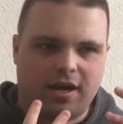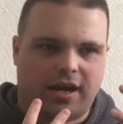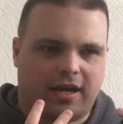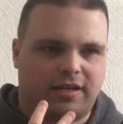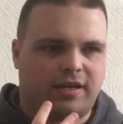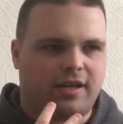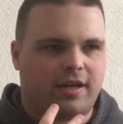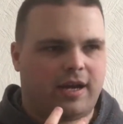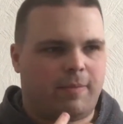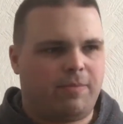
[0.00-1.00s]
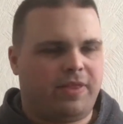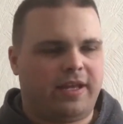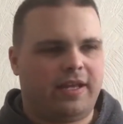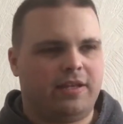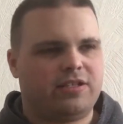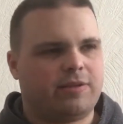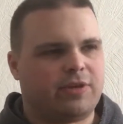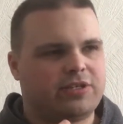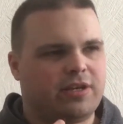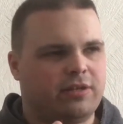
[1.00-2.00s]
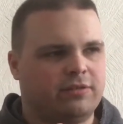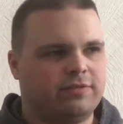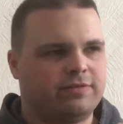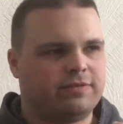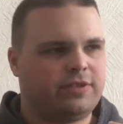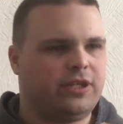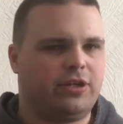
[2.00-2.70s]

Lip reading: and I'm thinking to myself,